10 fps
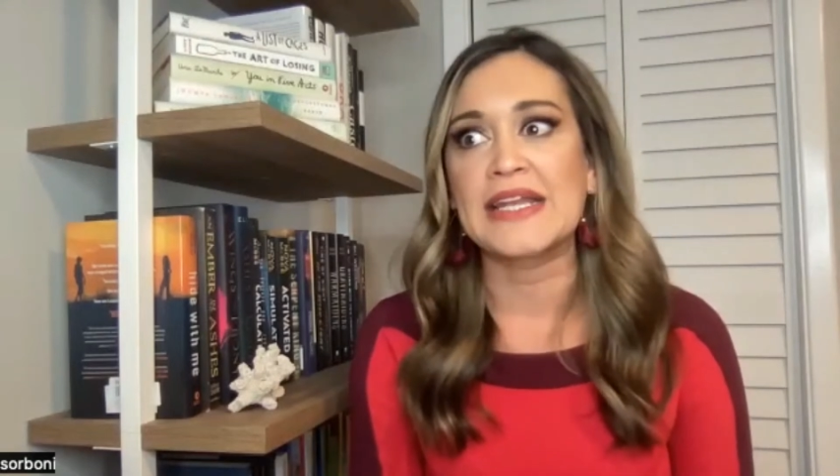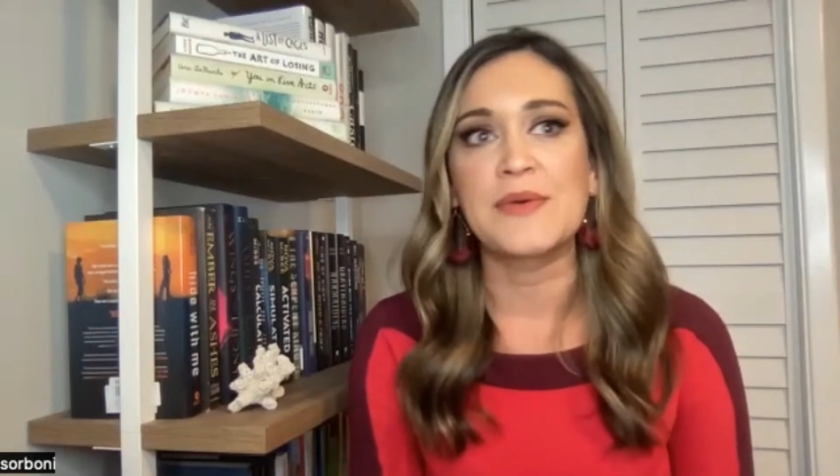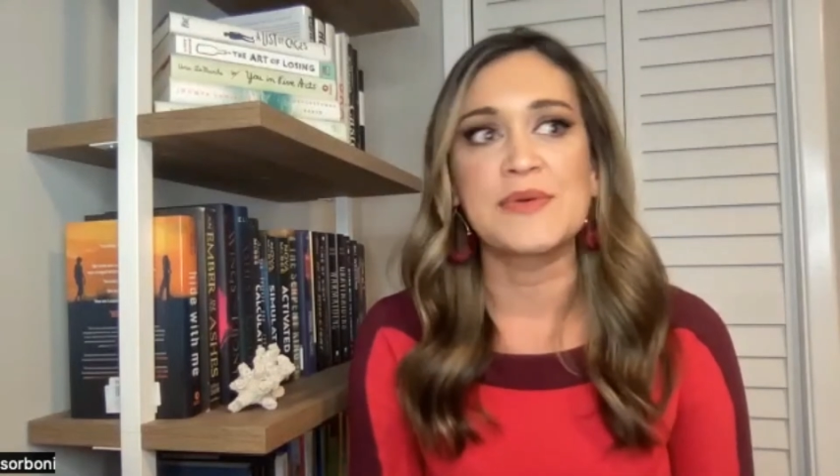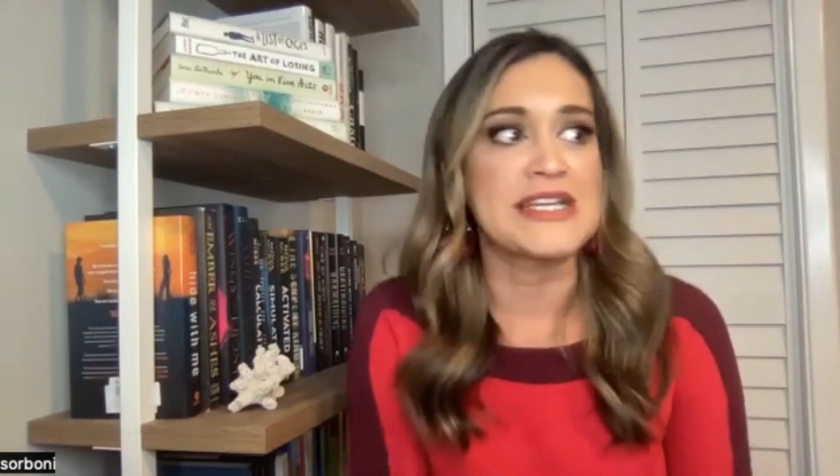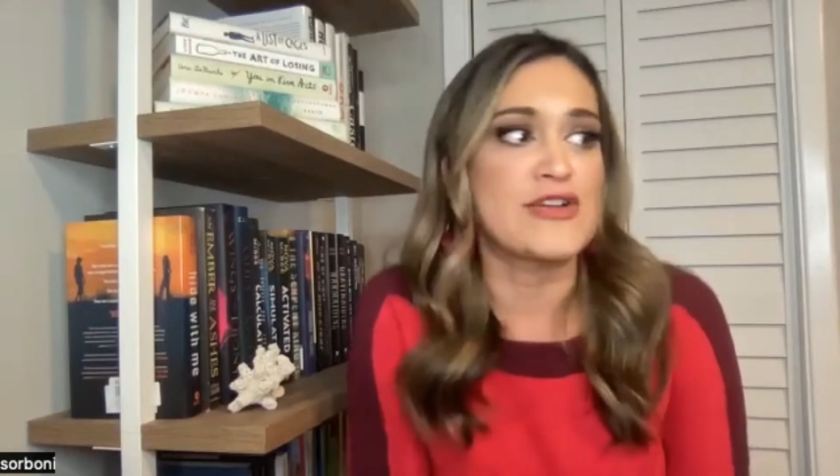and I
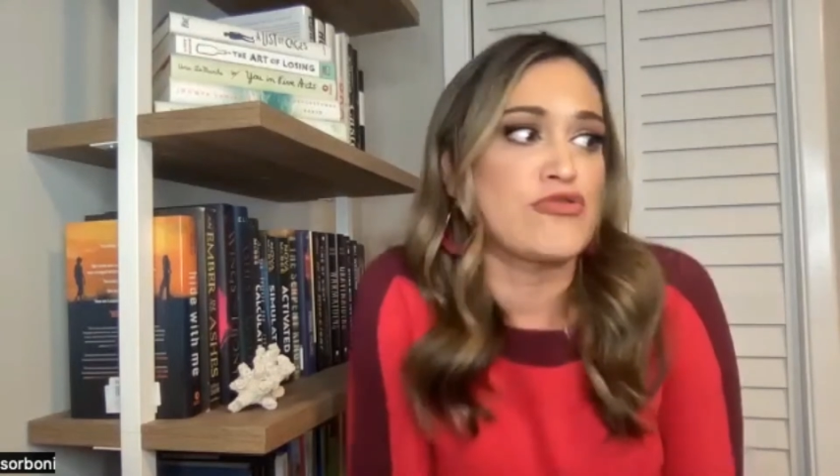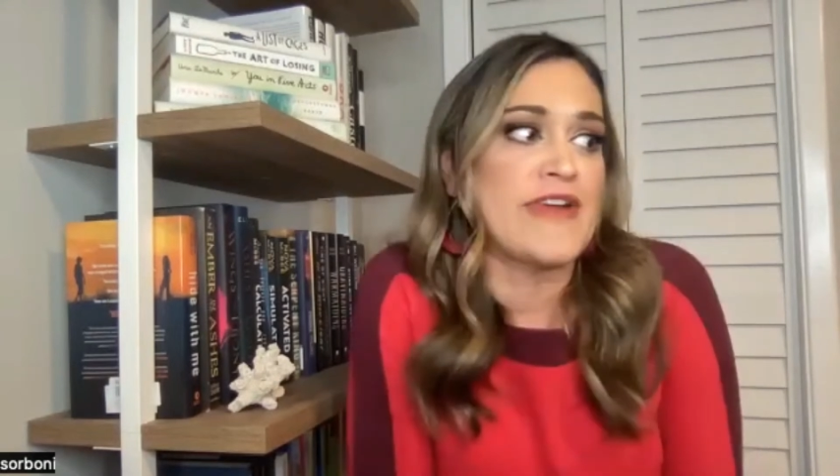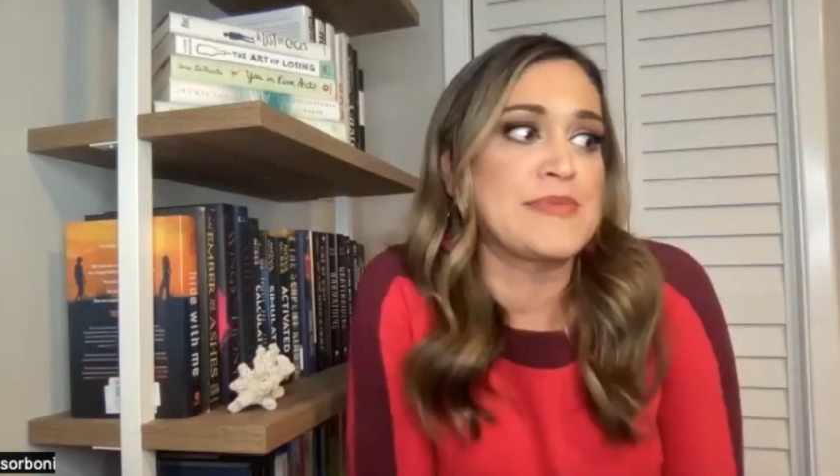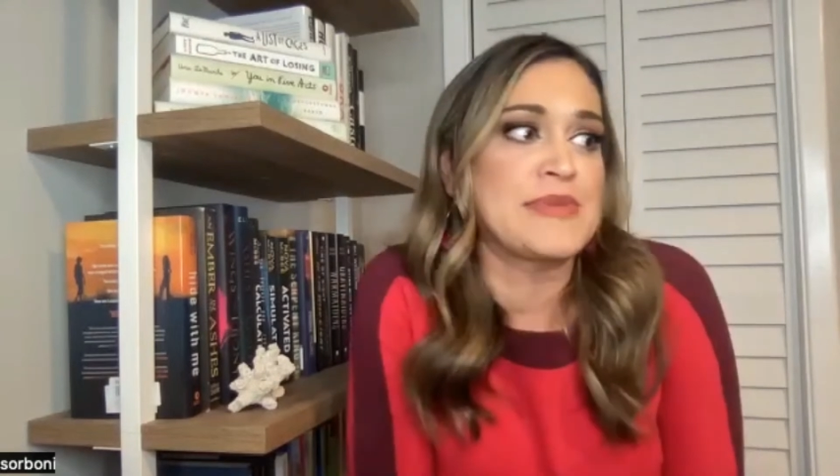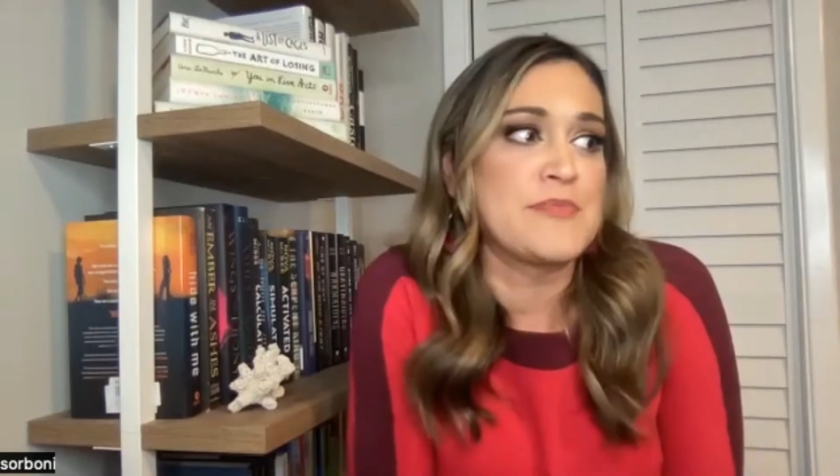was like
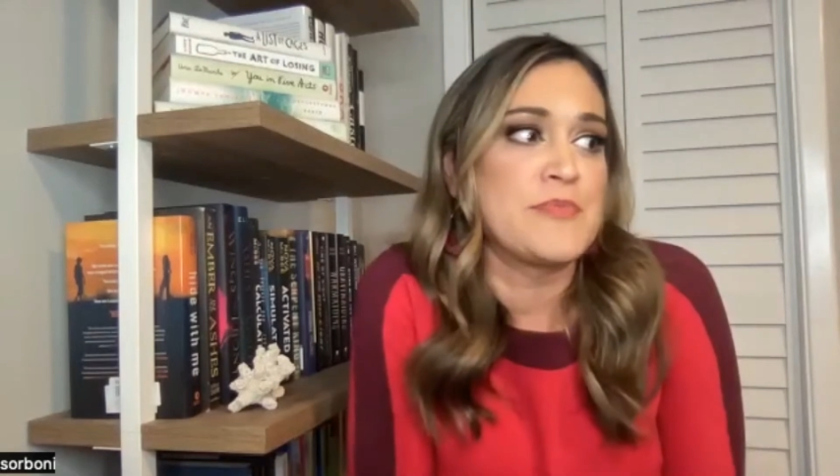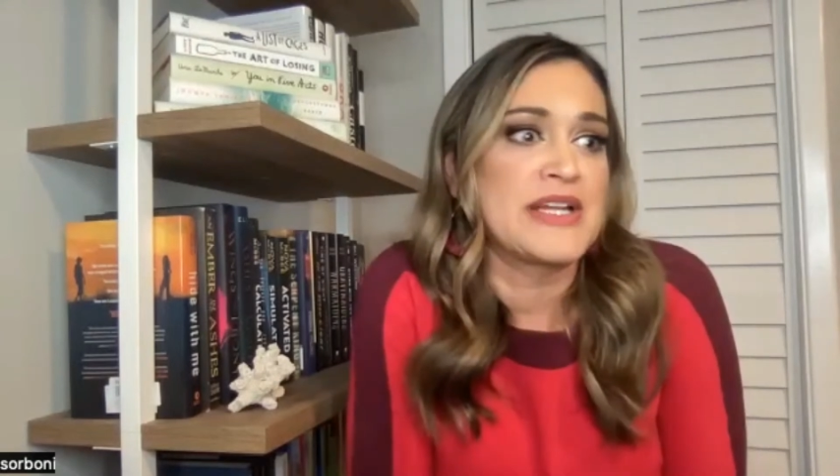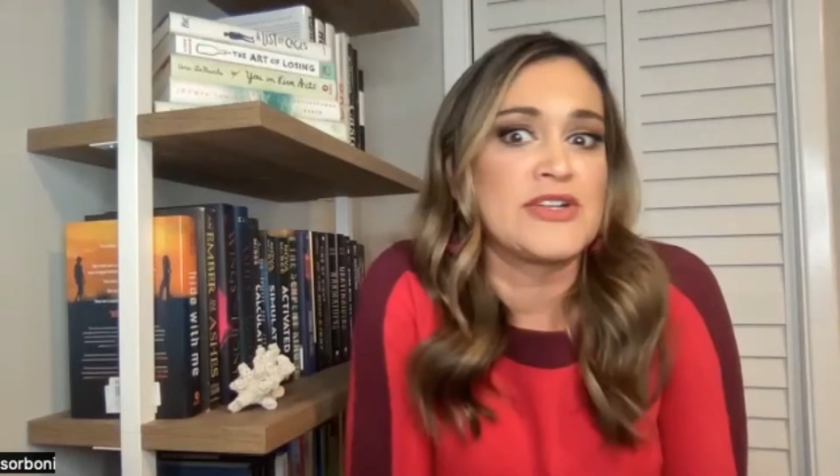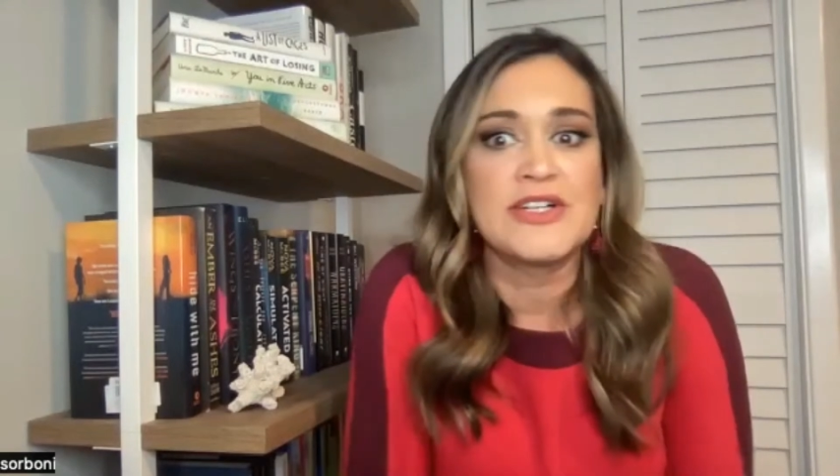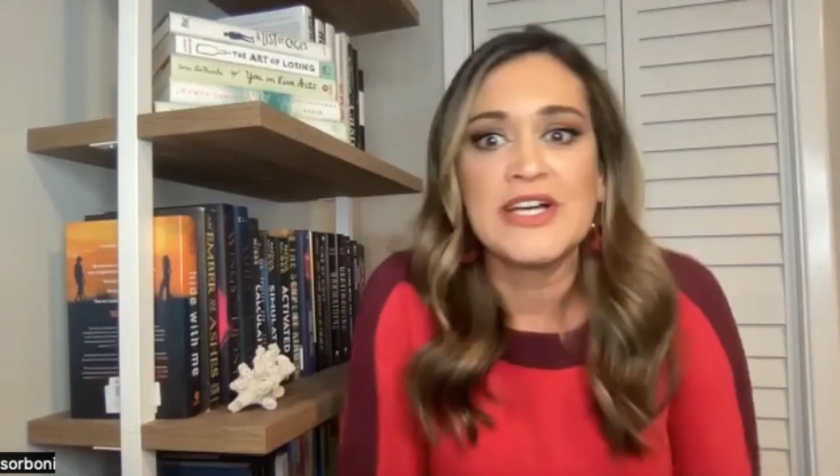crammed in the
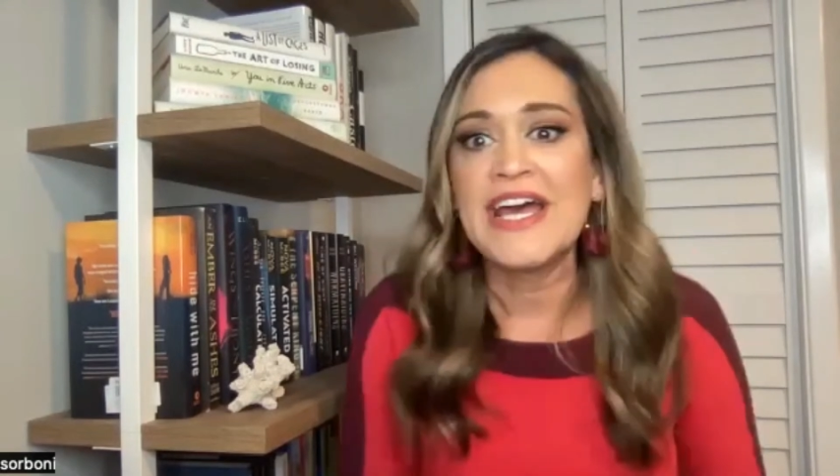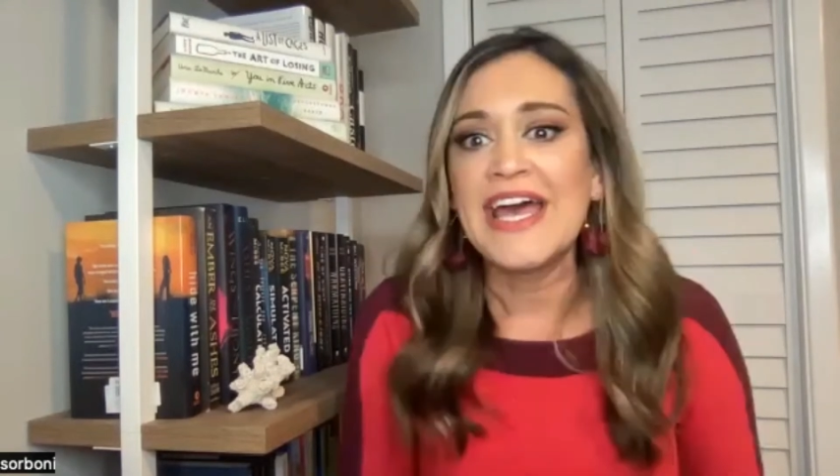middle.